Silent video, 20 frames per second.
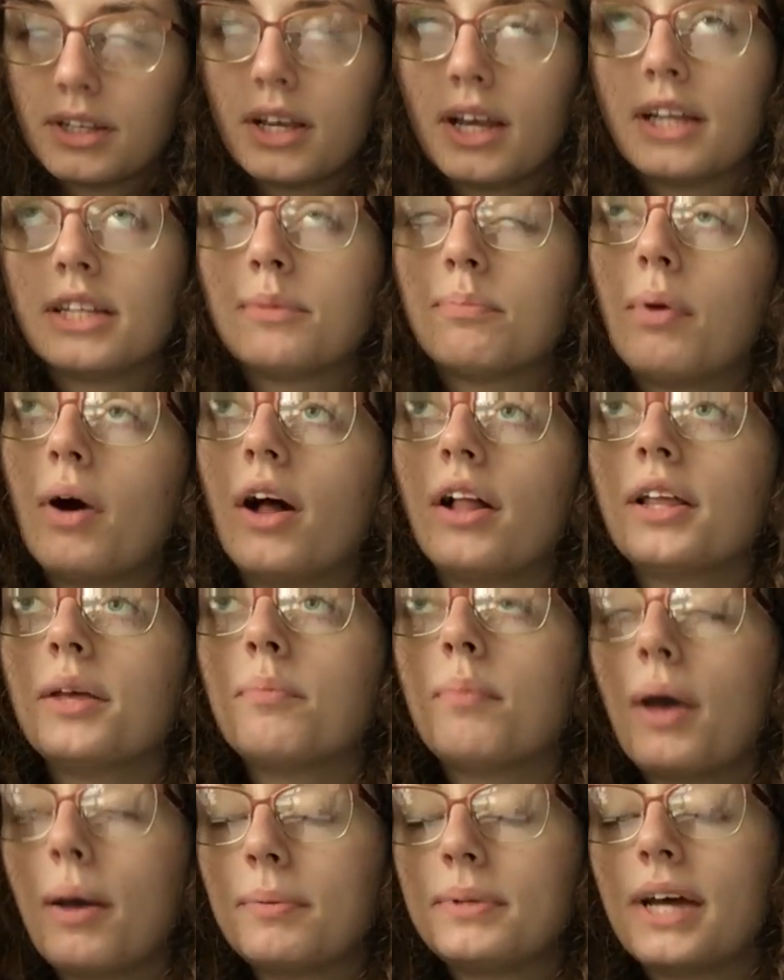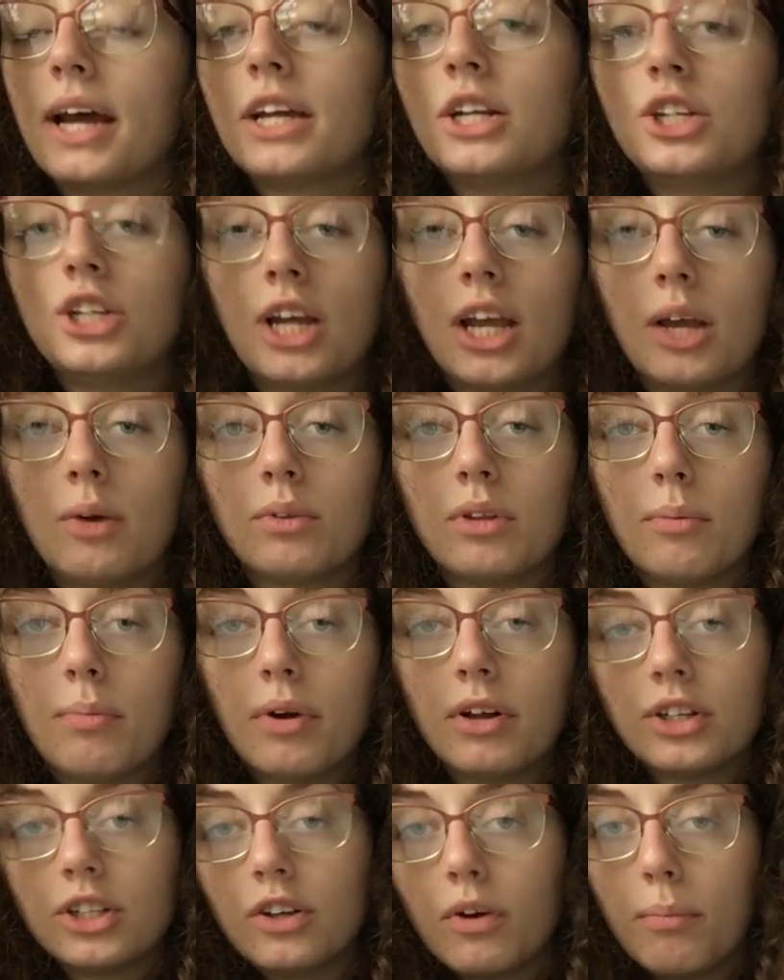it's a polypeptide chain with a
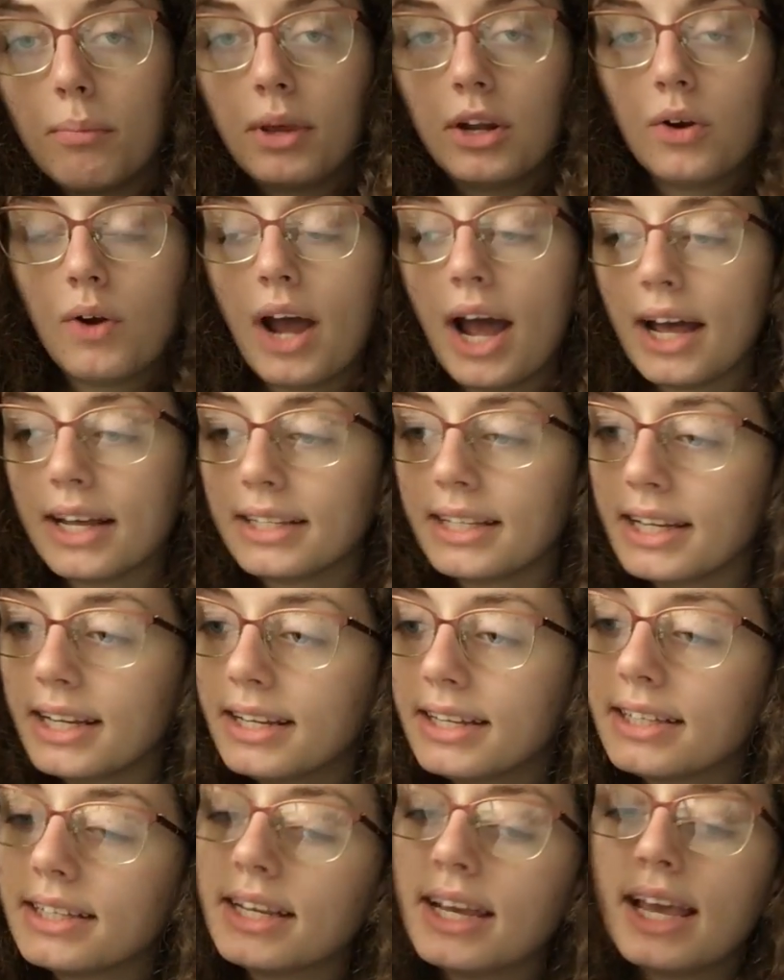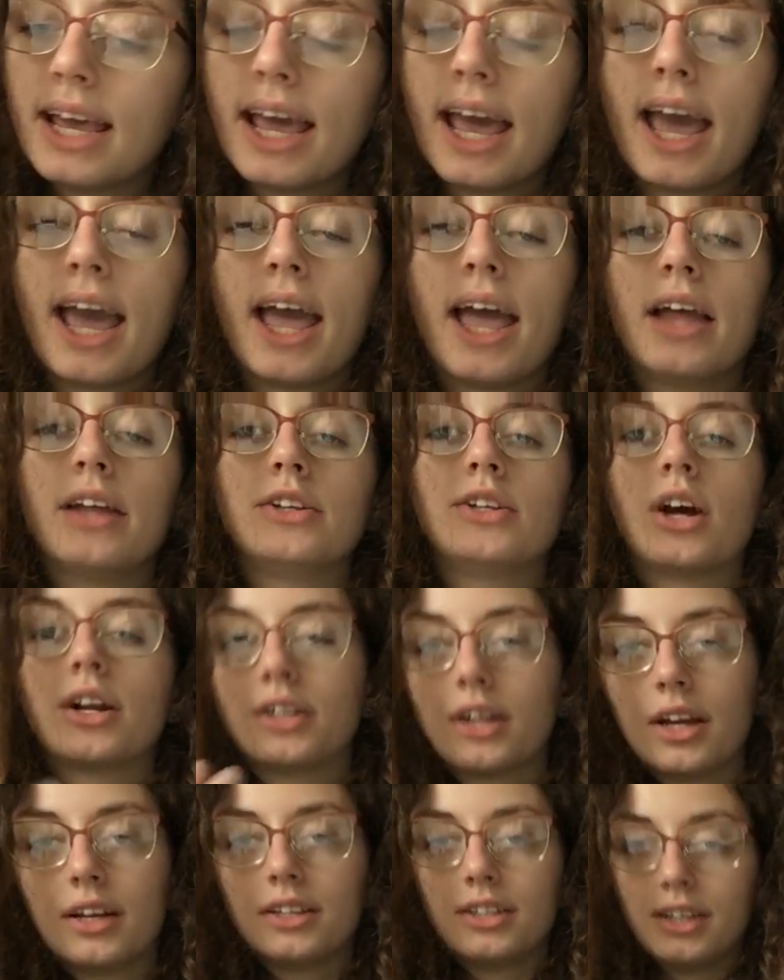bunch of amino acids, and
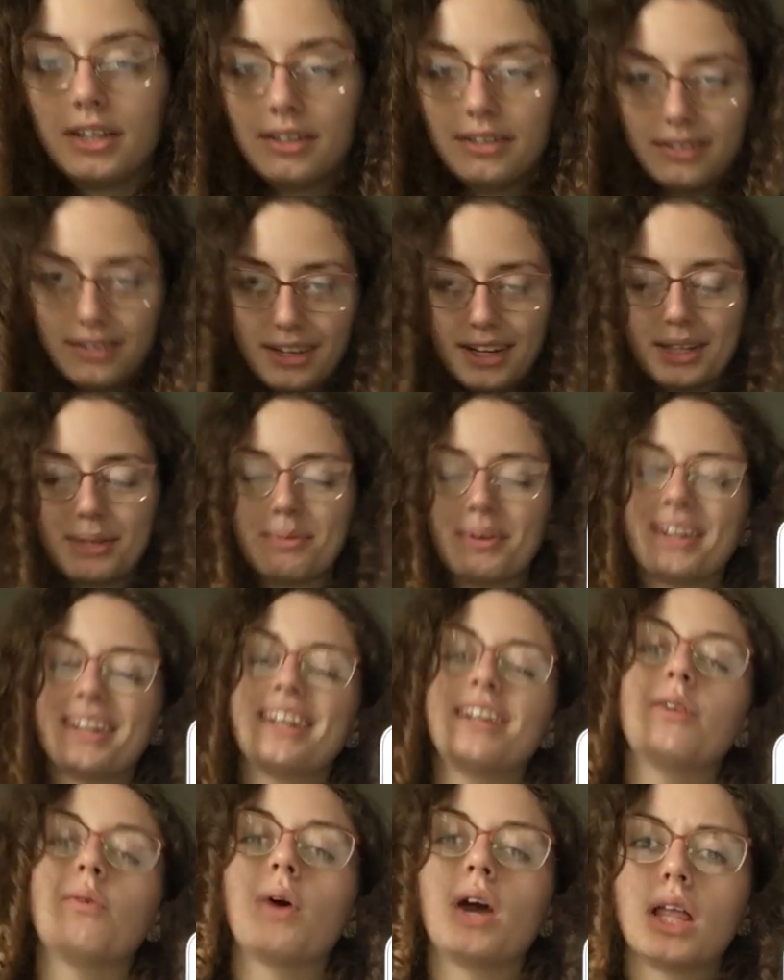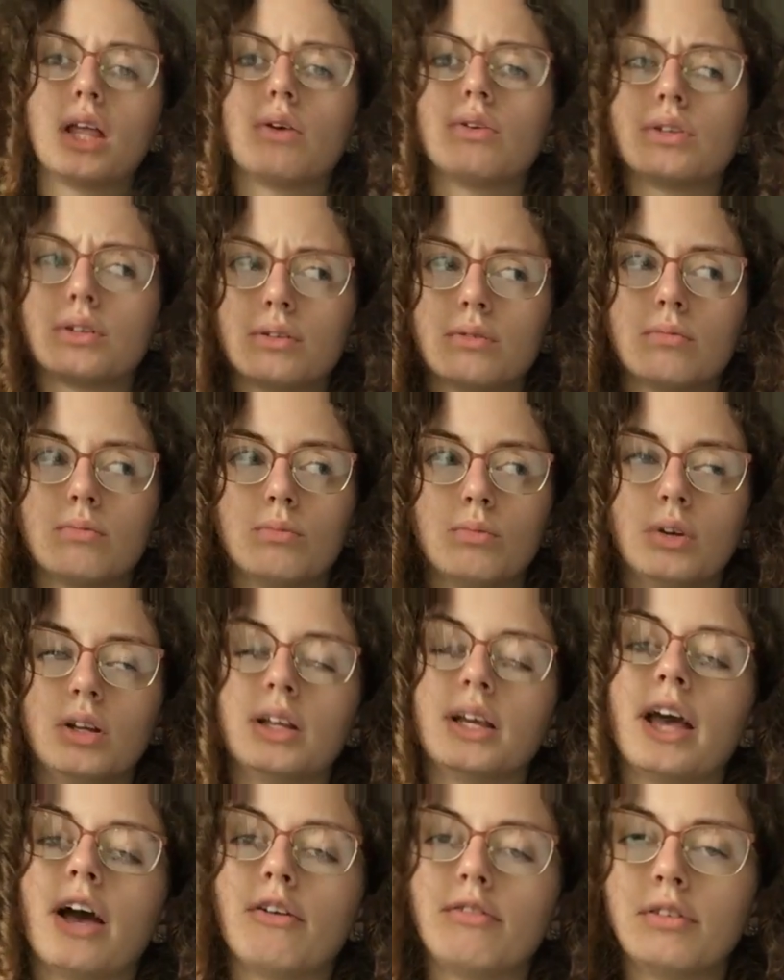Dr. Hudson explained it in a way that was
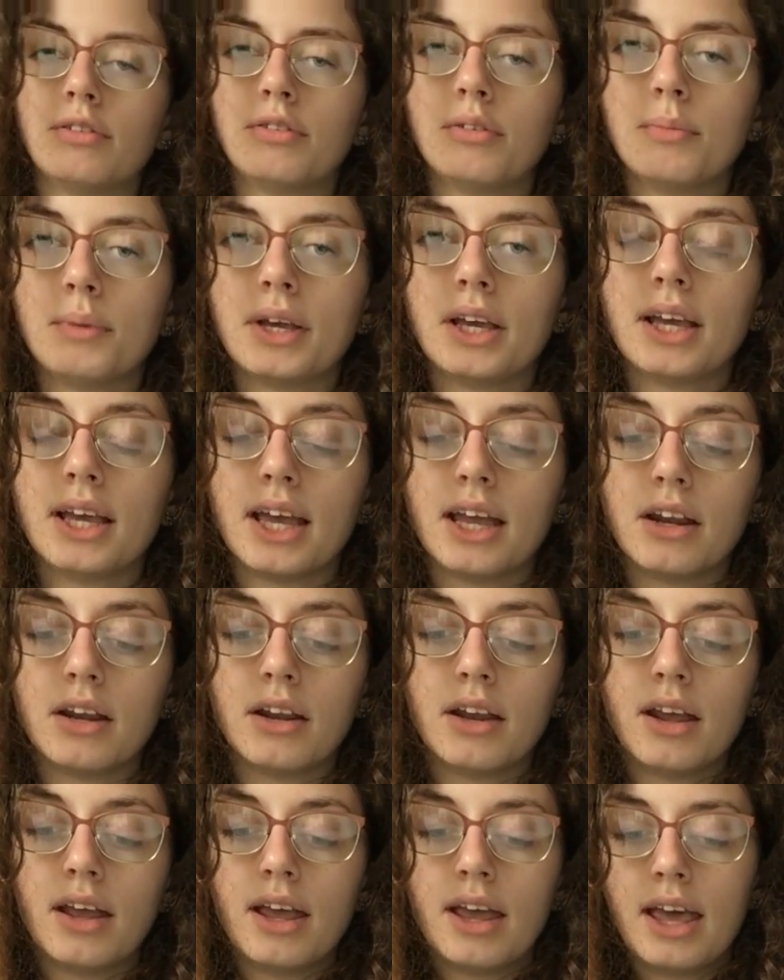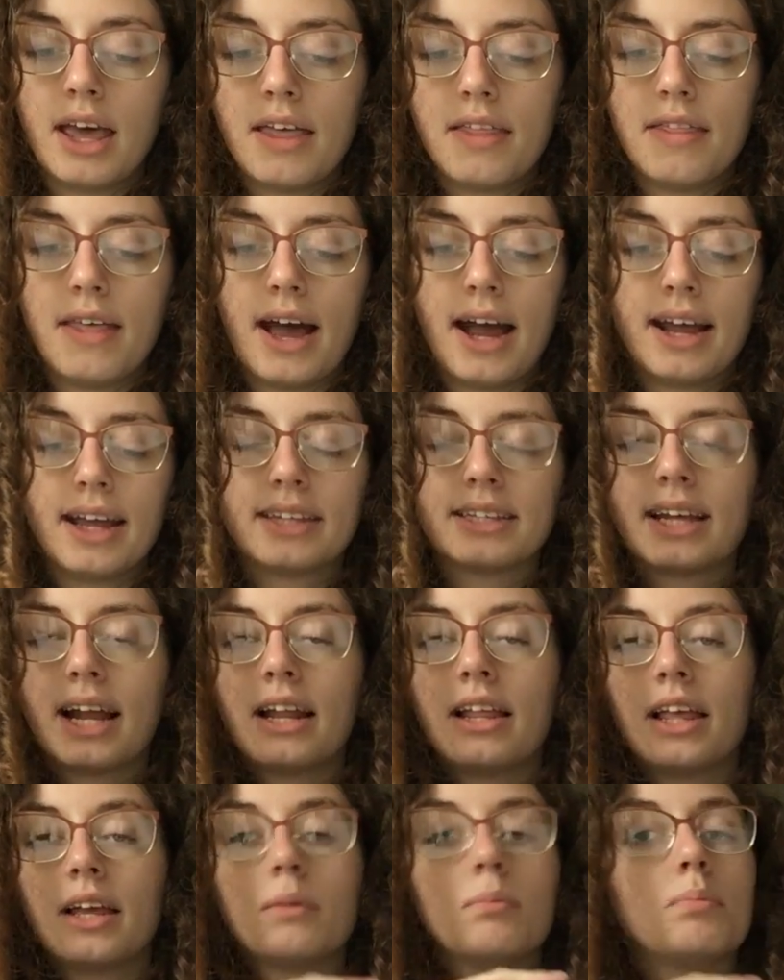really helpful for me in that it's kind
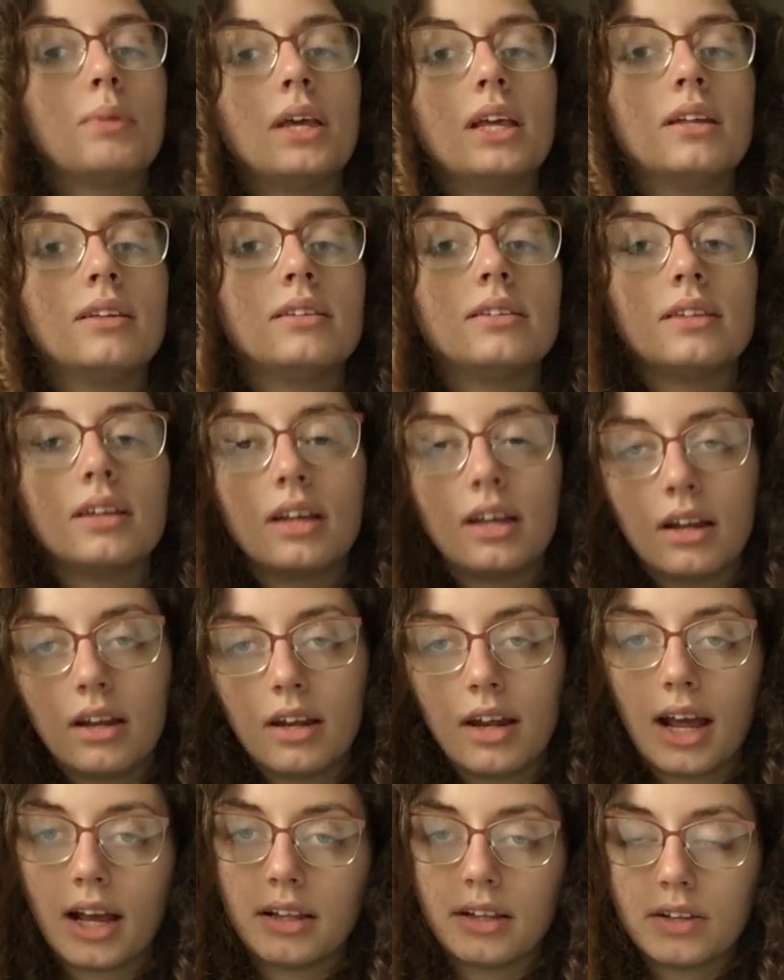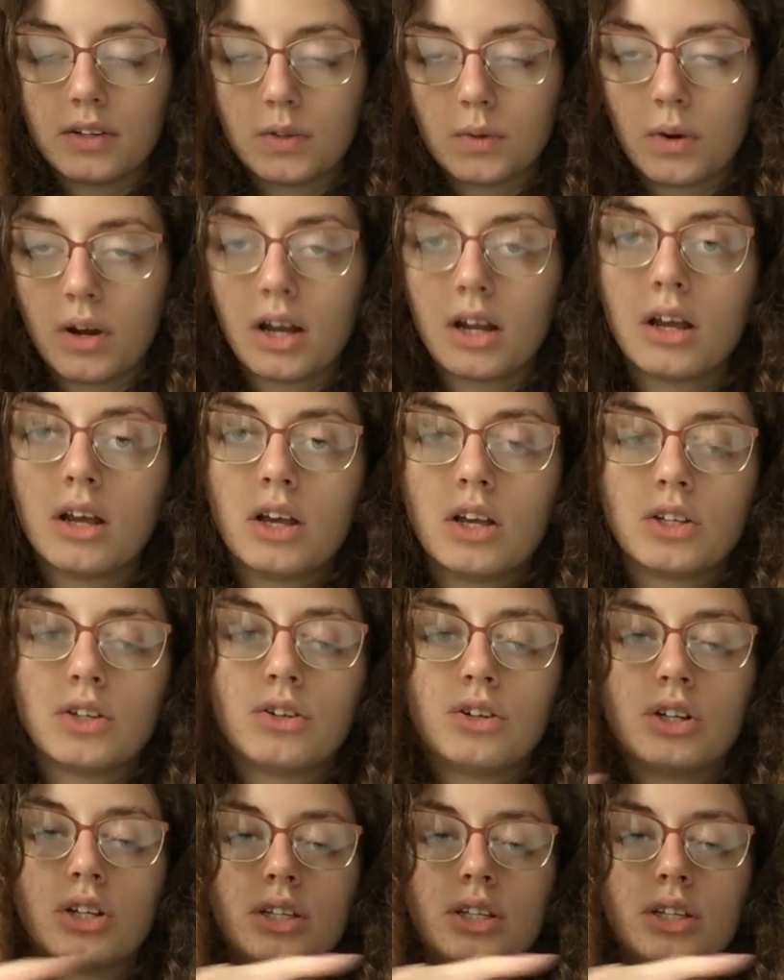of like beads in a necklace, right? So